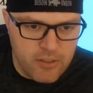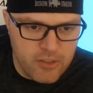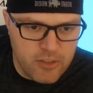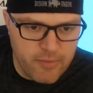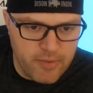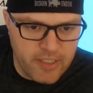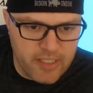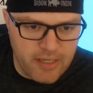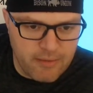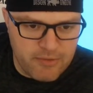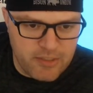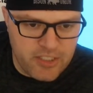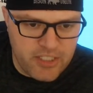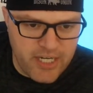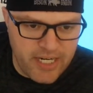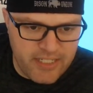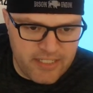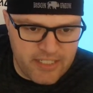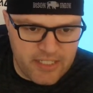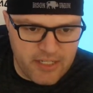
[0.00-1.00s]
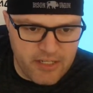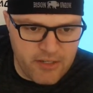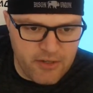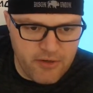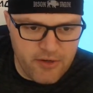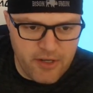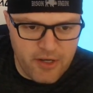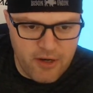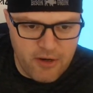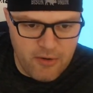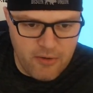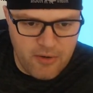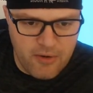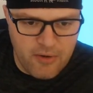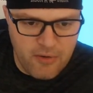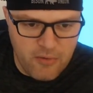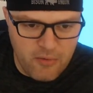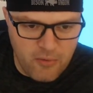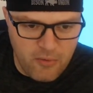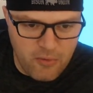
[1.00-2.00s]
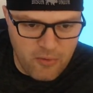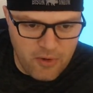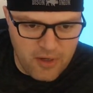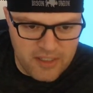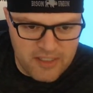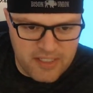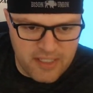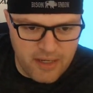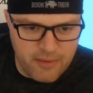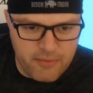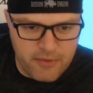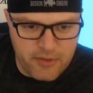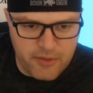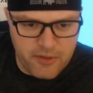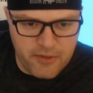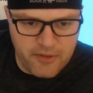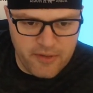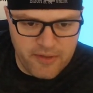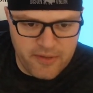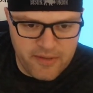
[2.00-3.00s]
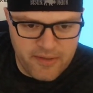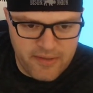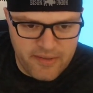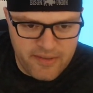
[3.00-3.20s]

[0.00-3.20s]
Should be good times. Jason Nudo, what's up, dude?